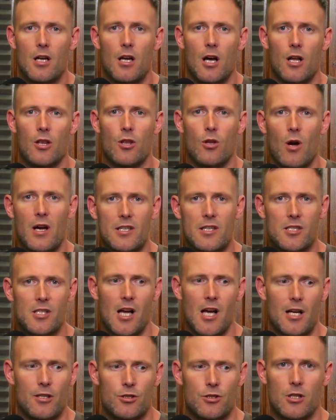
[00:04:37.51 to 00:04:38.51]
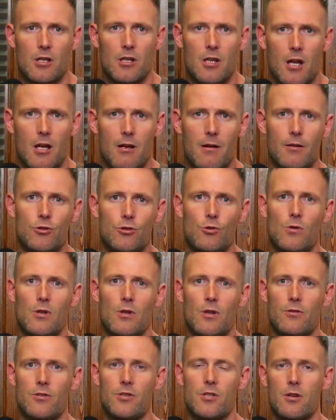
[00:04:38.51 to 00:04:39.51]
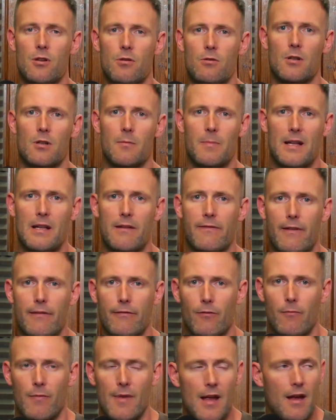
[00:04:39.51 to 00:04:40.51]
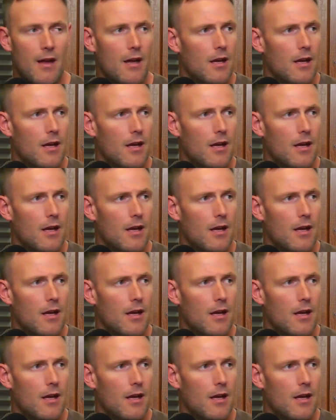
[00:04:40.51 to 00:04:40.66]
nice touch, and I'm sure lots of you are going to benefit from that.